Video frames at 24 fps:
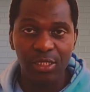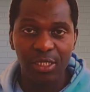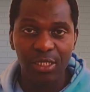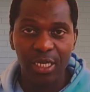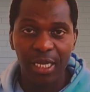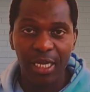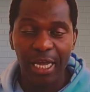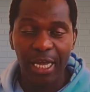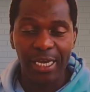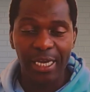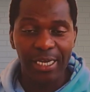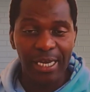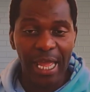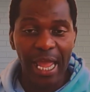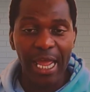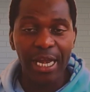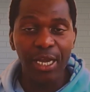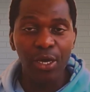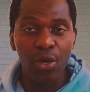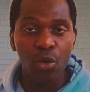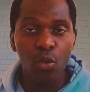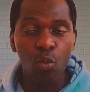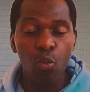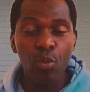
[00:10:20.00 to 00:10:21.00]
then
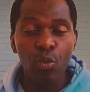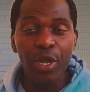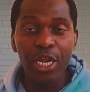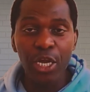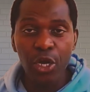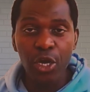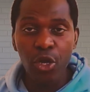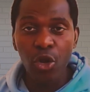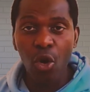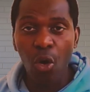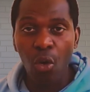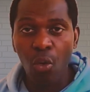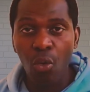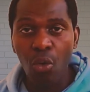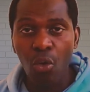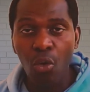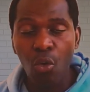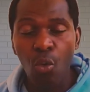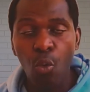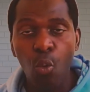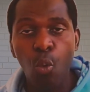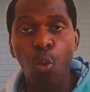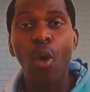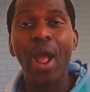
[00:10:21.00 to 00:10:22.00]
we know
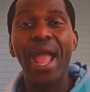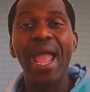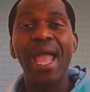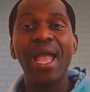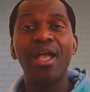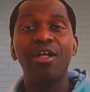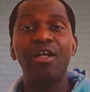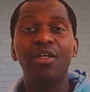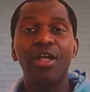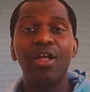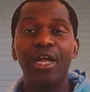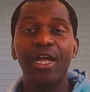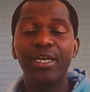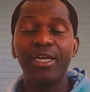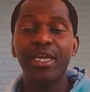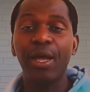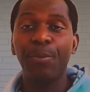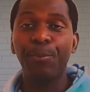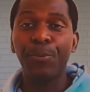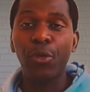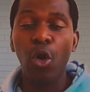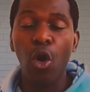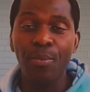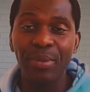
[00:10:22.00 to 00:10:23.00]
where the
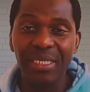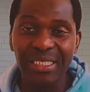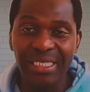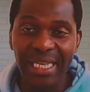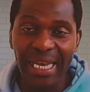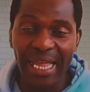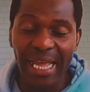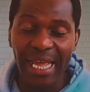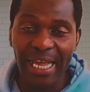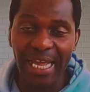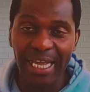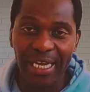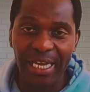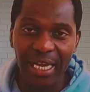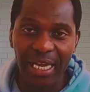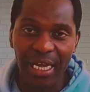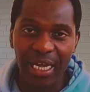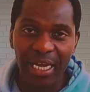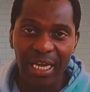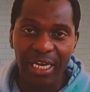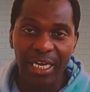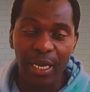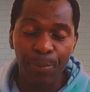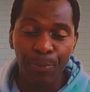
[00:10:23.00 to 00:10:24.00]
promised land
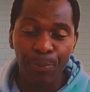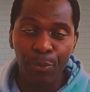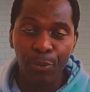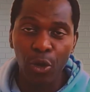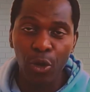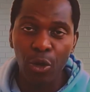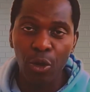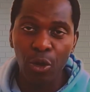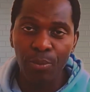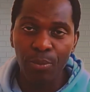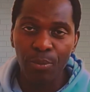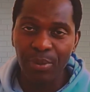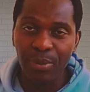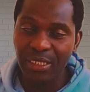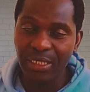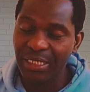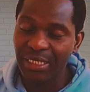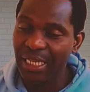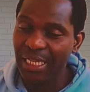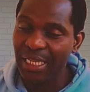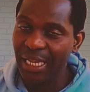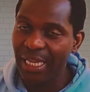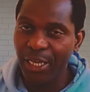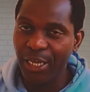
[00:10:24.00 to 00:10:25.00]
was.
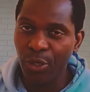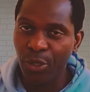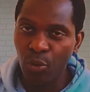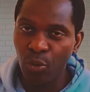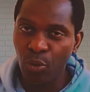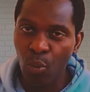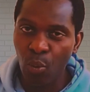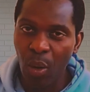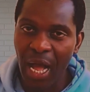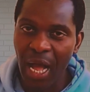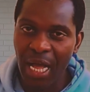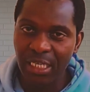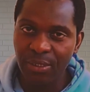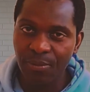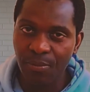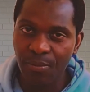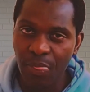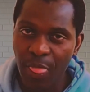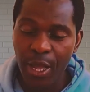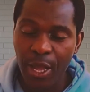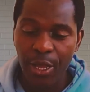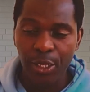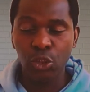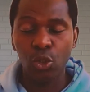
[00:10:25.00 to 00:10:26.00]
So
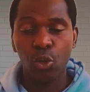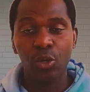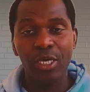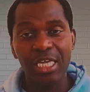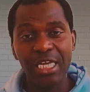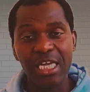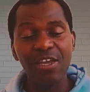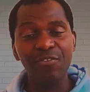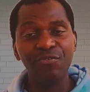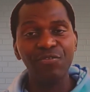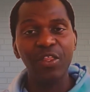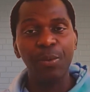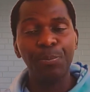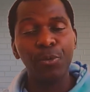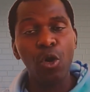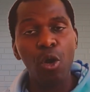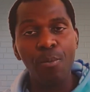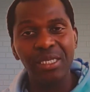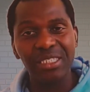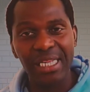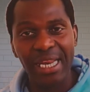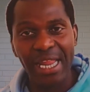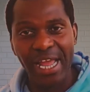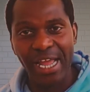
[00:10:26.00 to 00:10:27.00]
if the promised
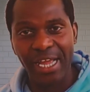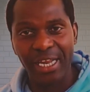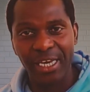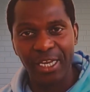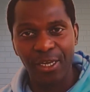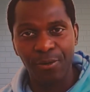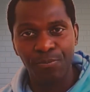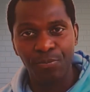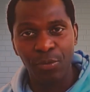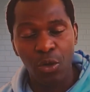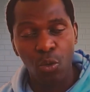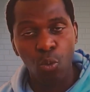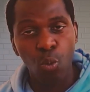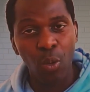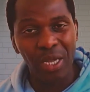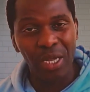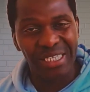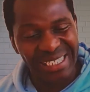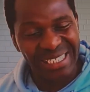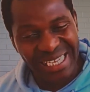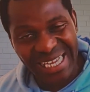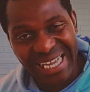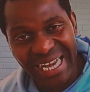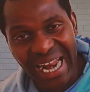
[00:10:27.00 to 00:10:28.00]
land was
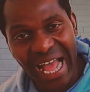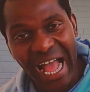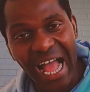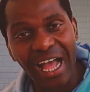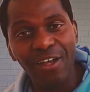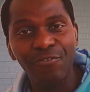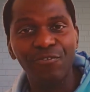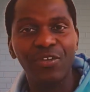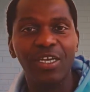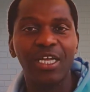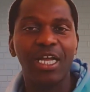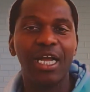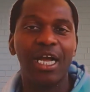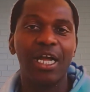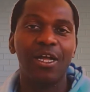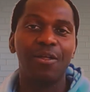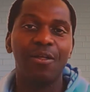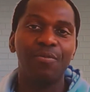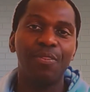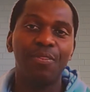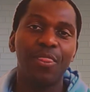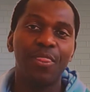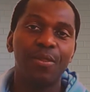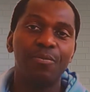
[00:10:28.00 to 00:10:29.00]
in Africa,
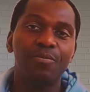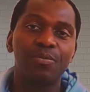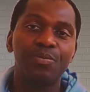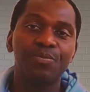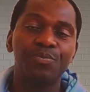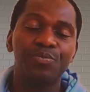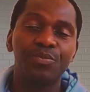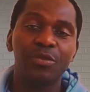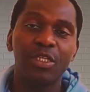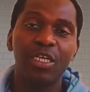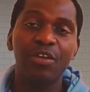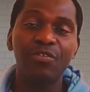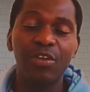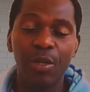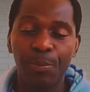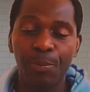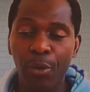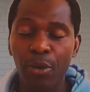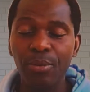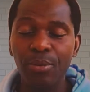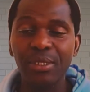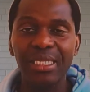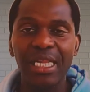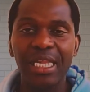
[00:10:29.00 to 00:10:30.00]
if the promised
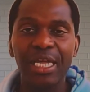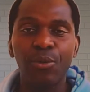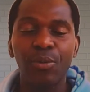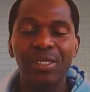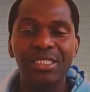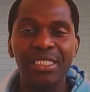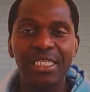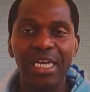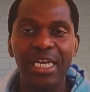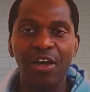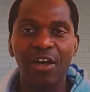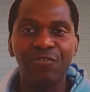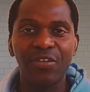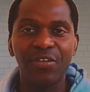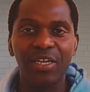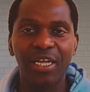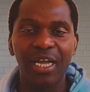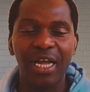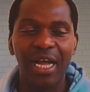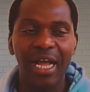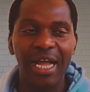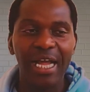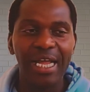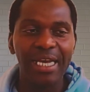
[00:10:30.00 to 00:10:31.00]
land was in Africa,
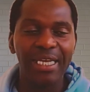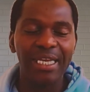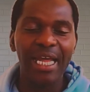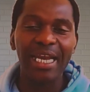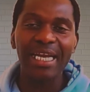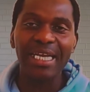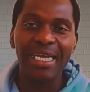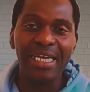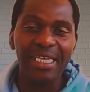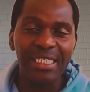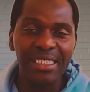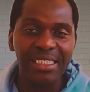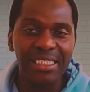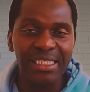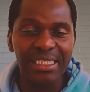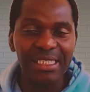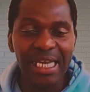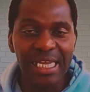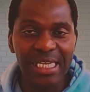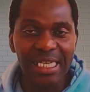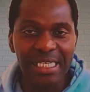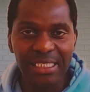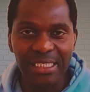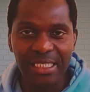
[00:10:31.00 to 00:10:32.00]
then
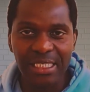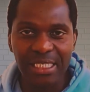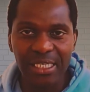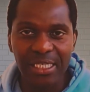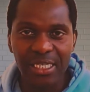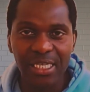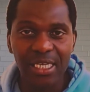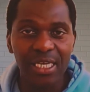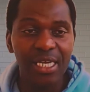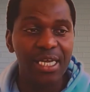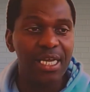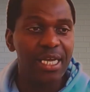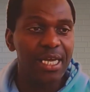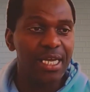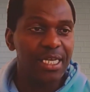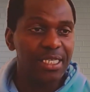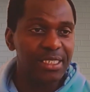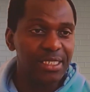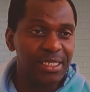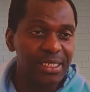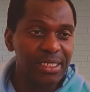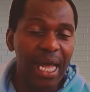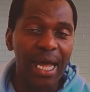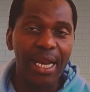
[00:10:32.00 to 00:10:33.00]
Christianity
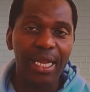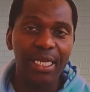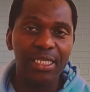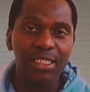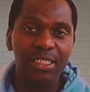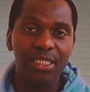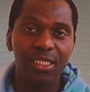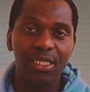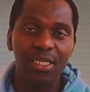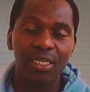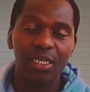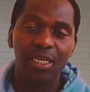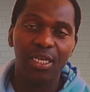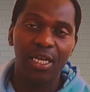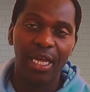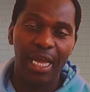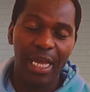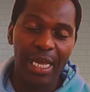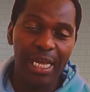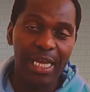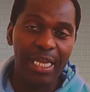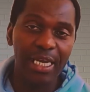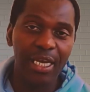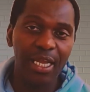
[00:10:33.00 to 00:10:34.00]
started
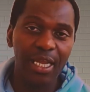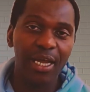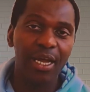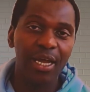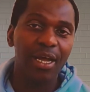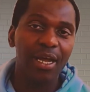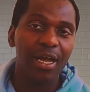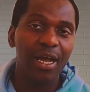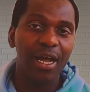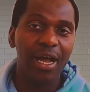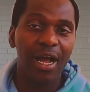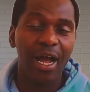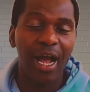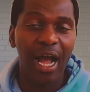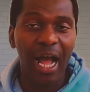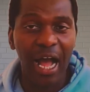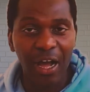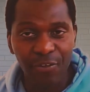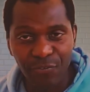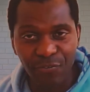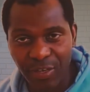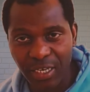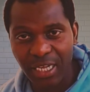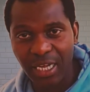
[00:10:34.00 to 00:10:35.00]
in
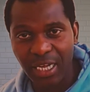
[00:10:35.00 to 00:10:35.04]
Africa